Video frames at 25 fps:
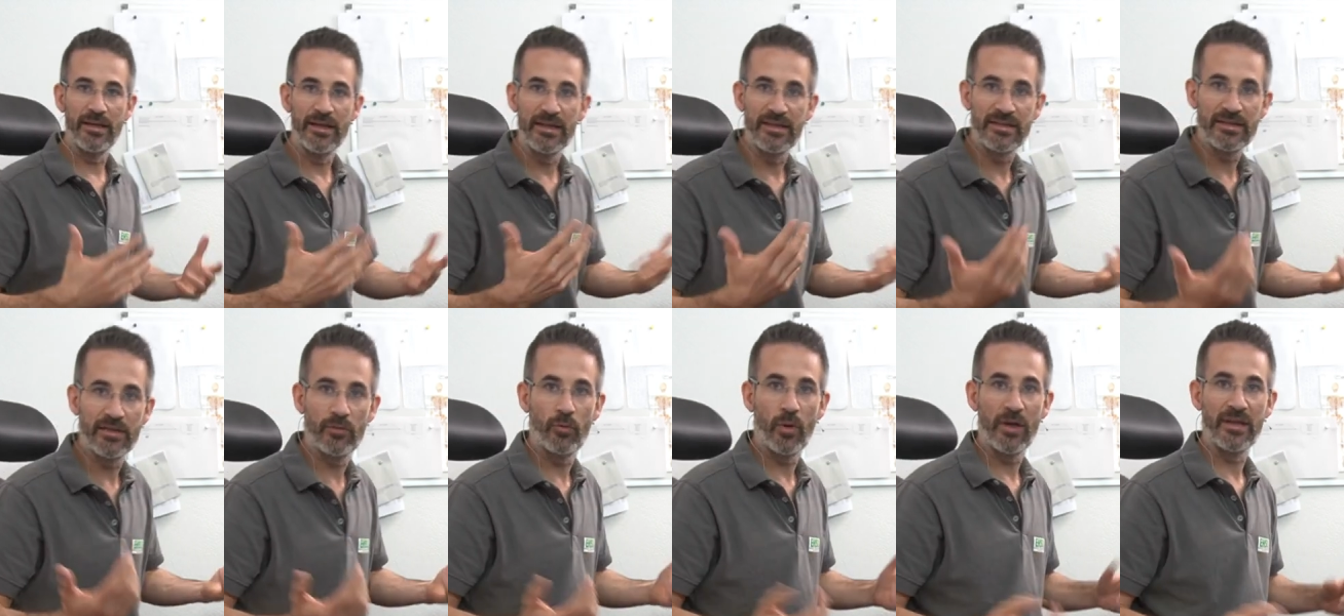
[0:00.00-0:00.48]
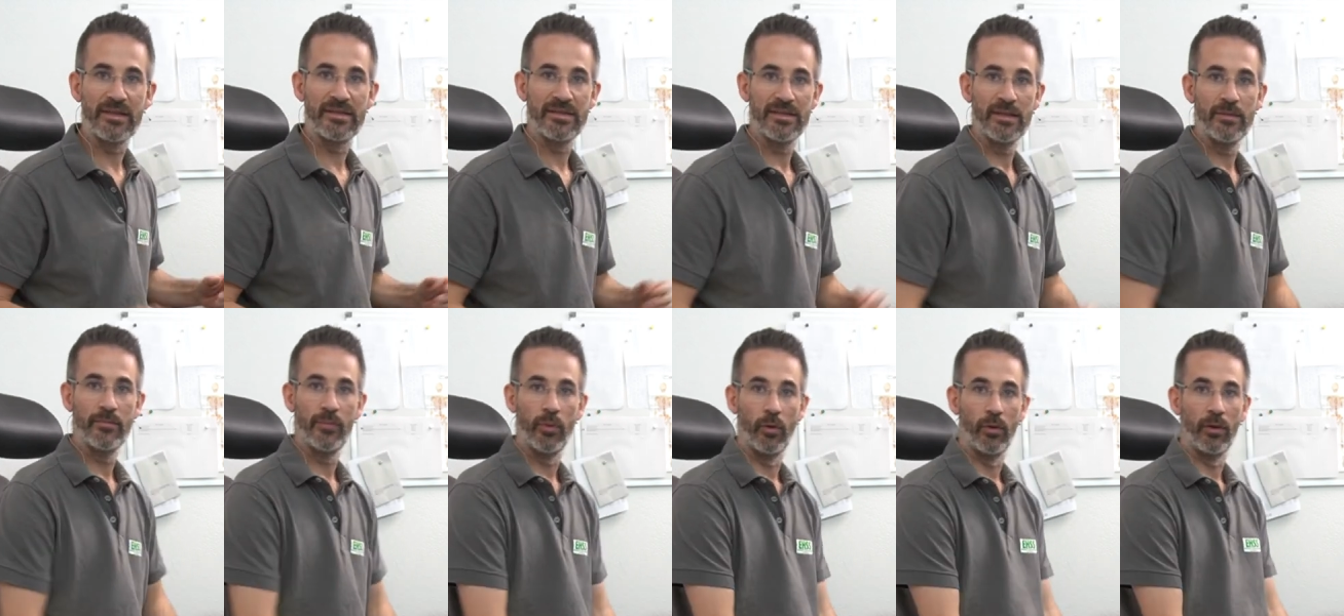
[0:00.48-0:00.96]
it's quite
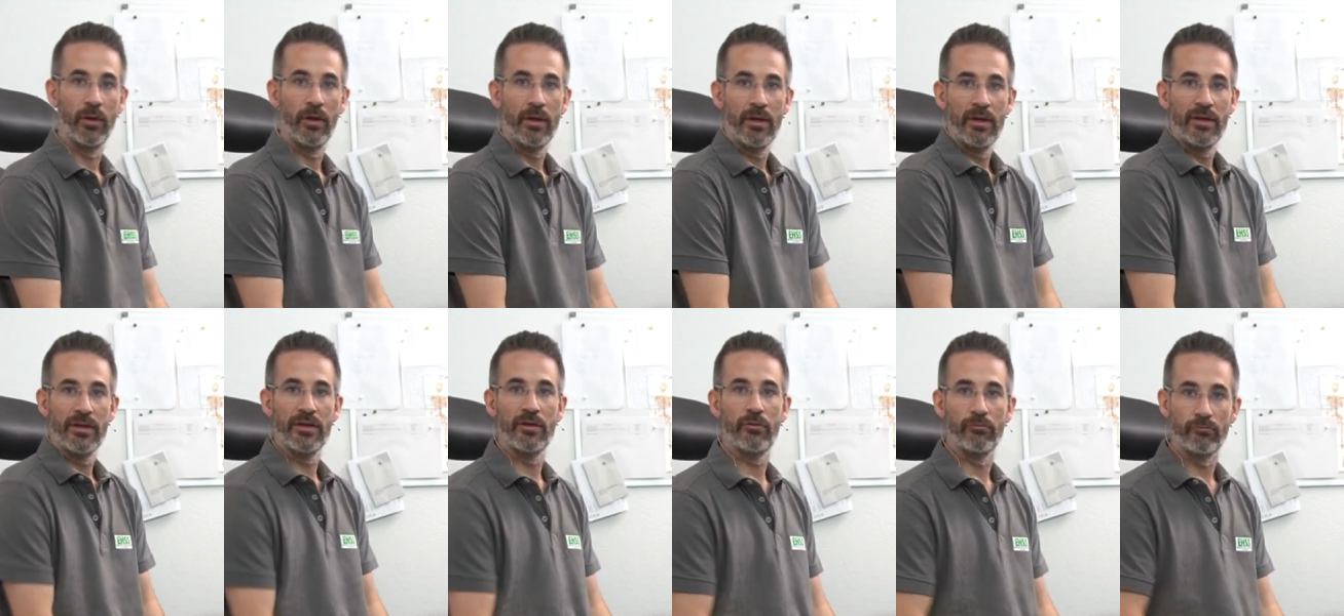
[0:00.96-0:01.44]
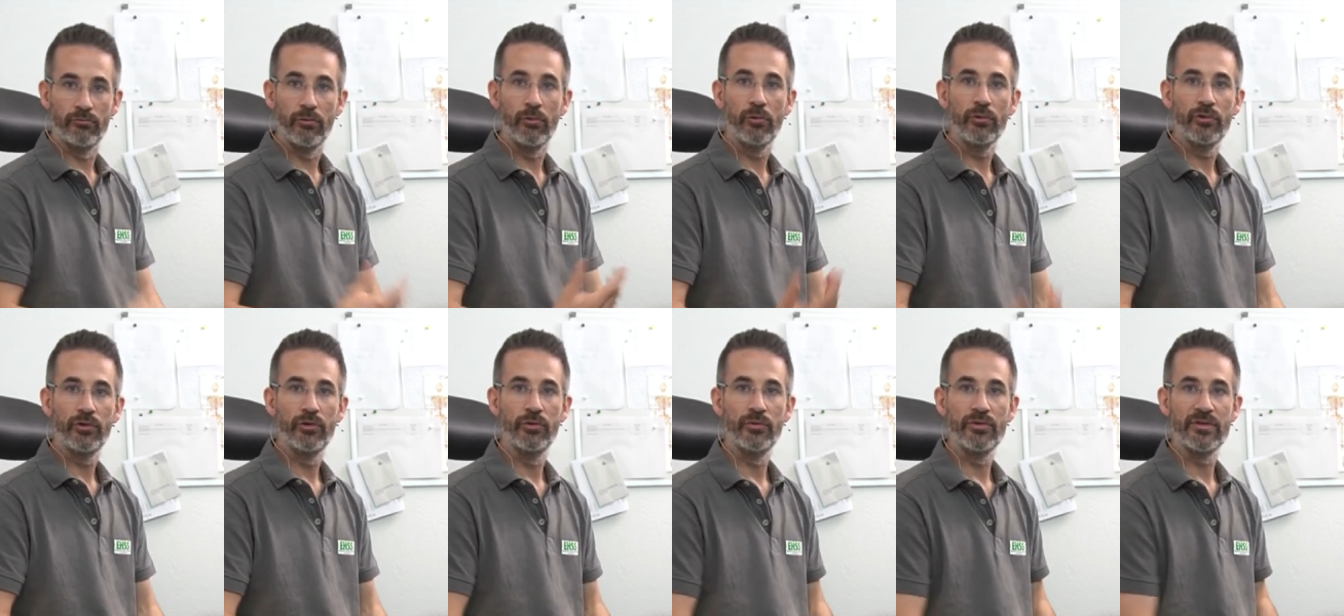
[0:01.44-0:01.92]
simple.
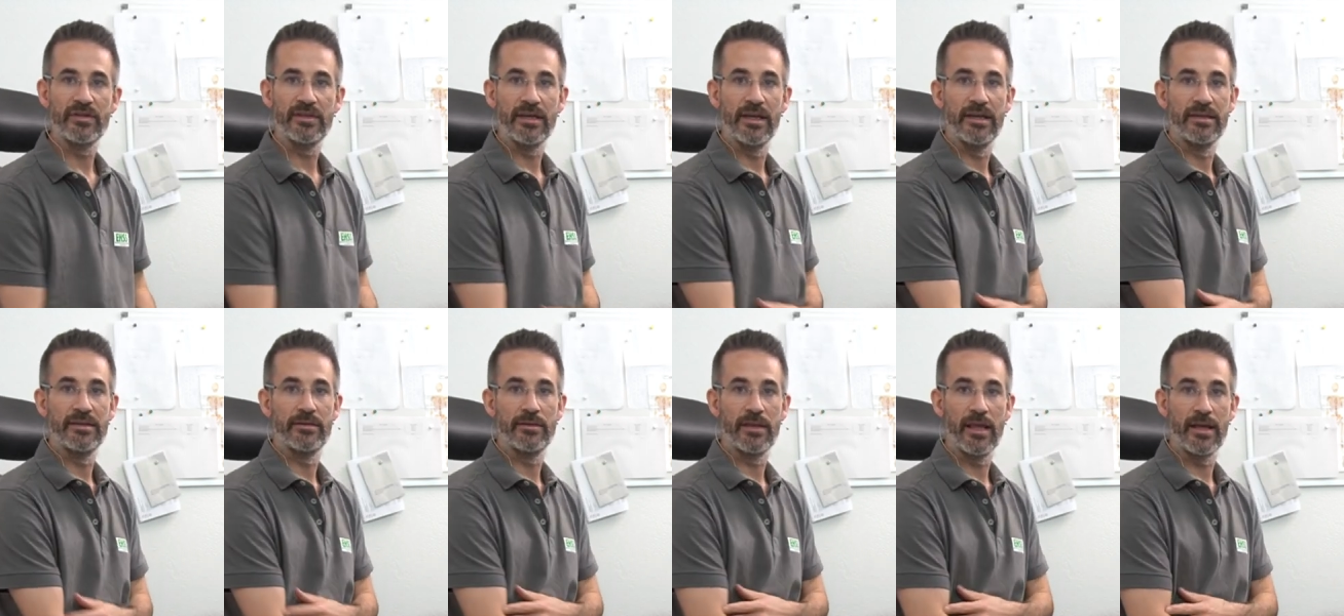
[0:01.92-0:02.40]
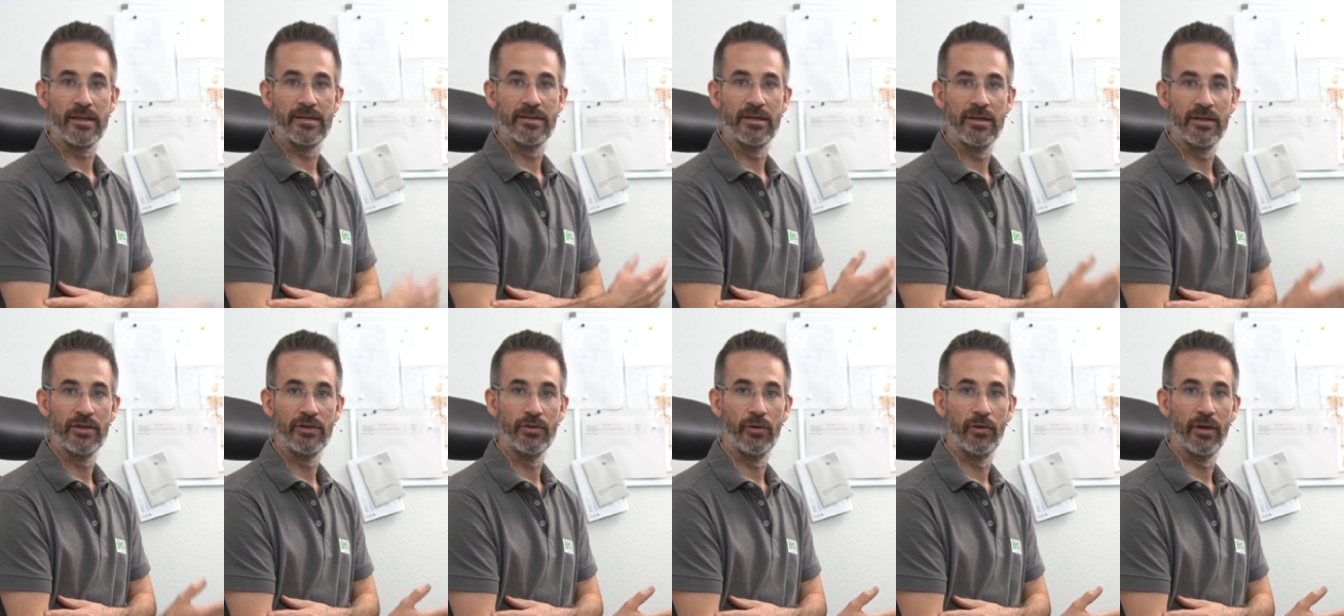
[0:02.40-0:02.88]
Rule 2 states
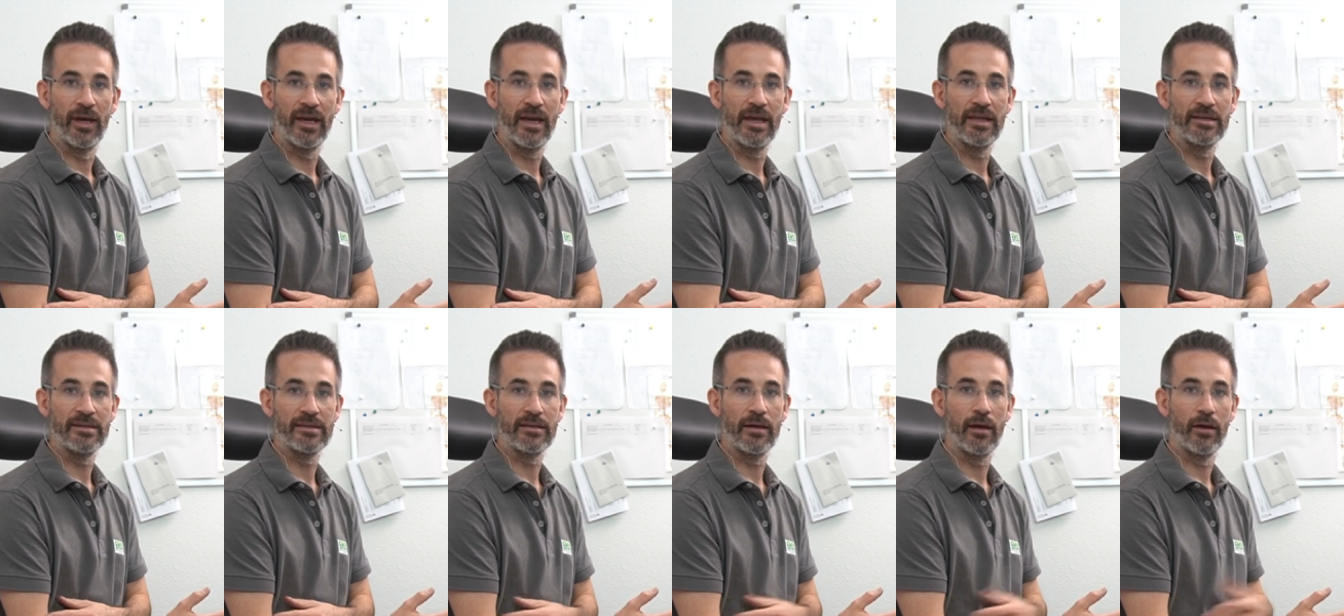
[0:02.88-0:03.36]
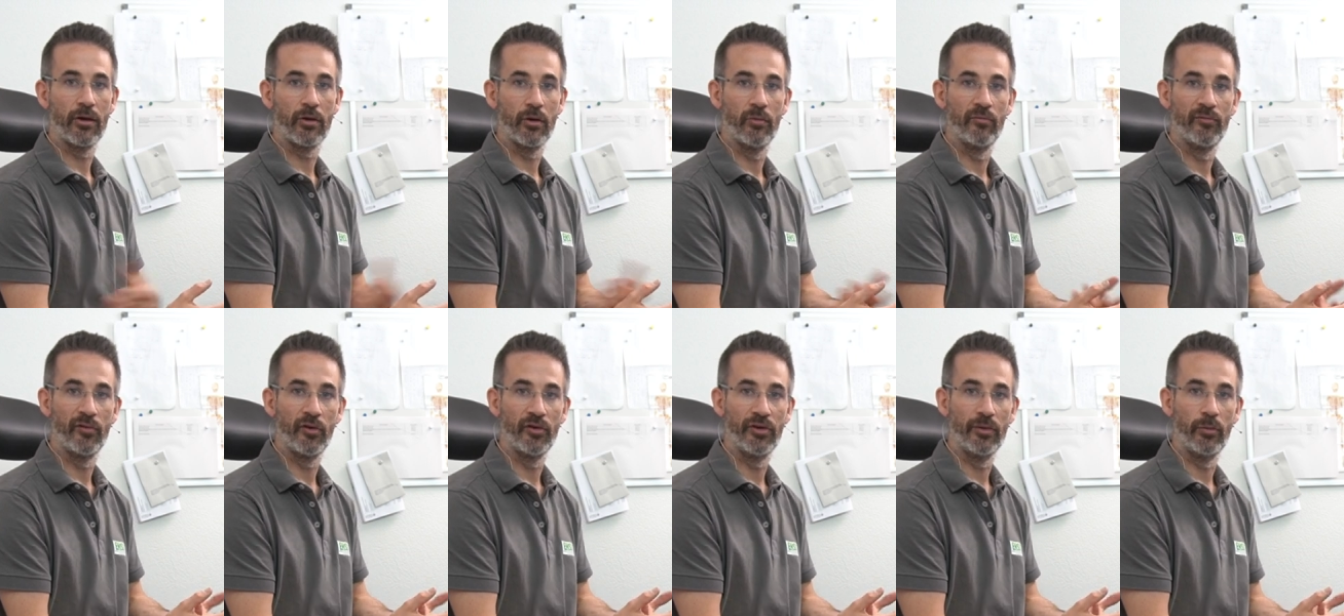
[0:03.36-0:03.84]
that your hands are
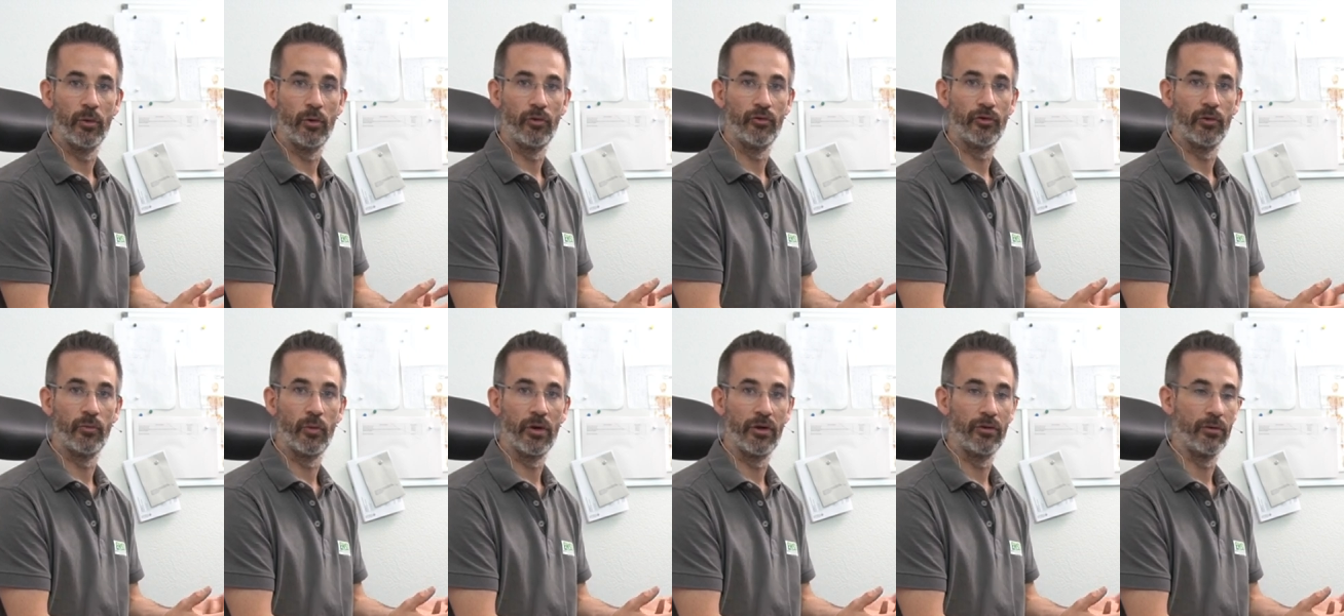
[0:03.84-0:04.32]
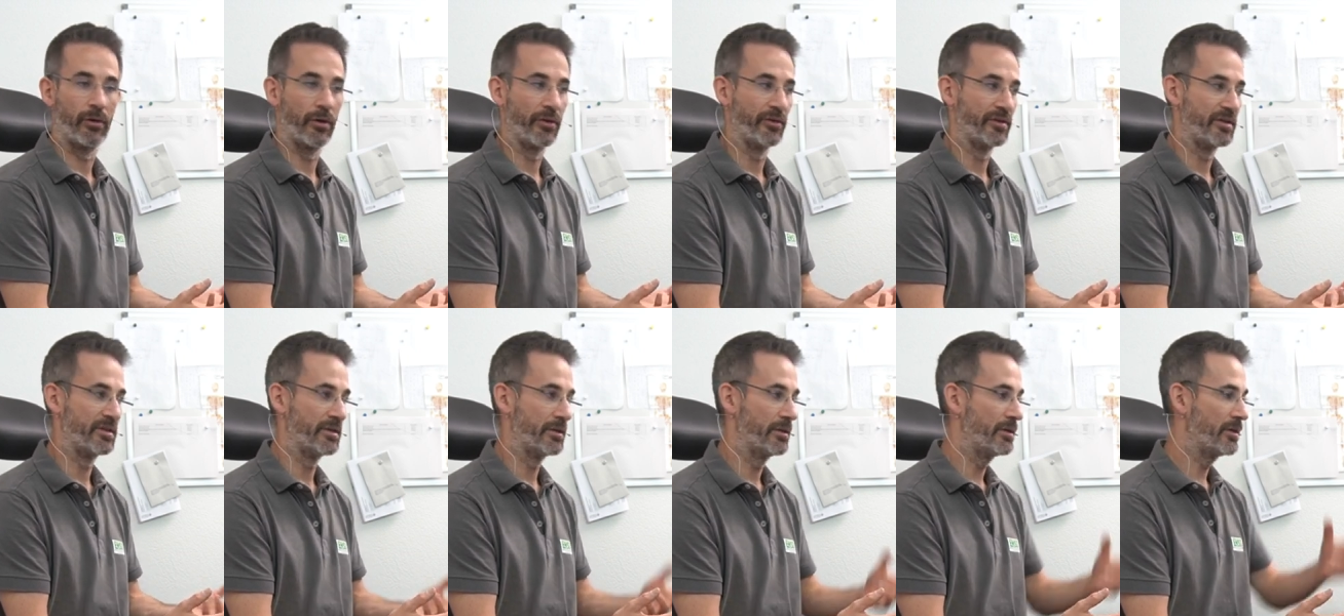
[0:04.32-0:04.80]
comfortable somewhere around
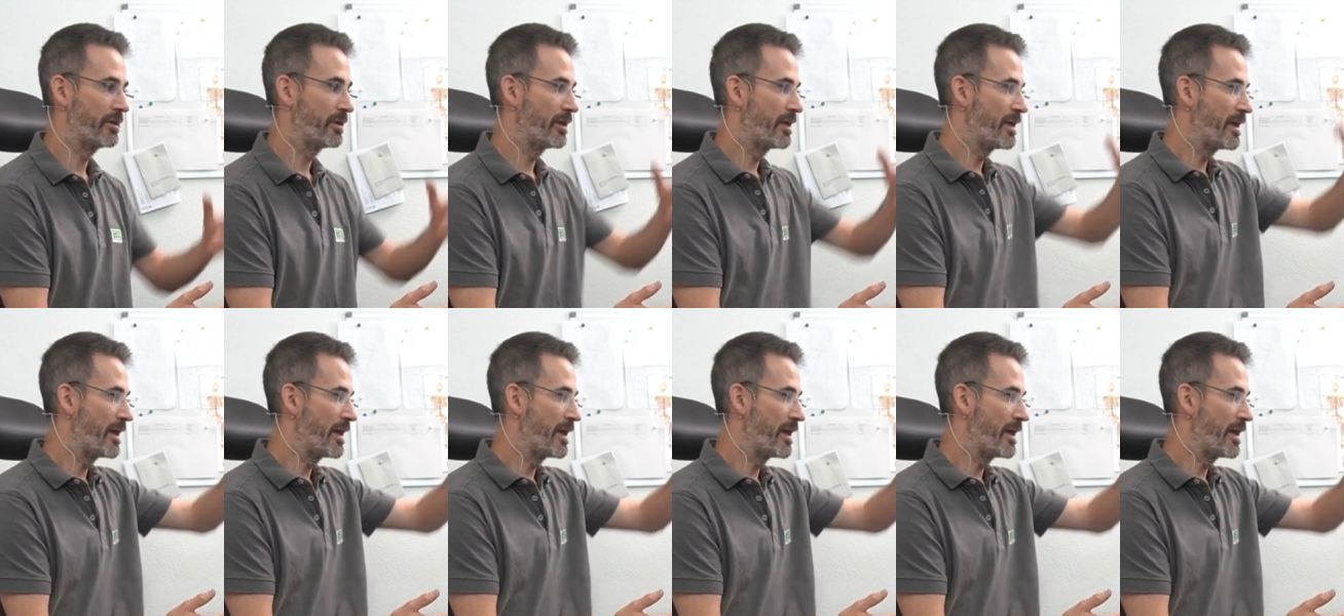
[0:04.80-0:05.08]
here